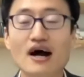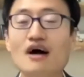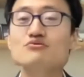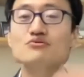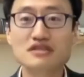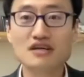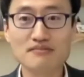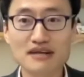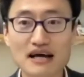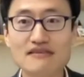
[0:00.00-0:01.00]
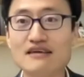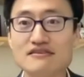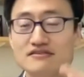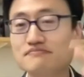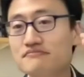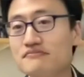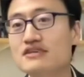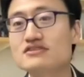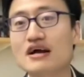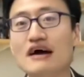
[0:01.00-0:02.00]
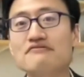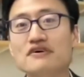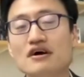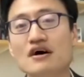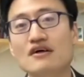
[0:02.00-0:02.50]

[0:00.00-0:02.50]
How do we decarbonize that? There's a major effort.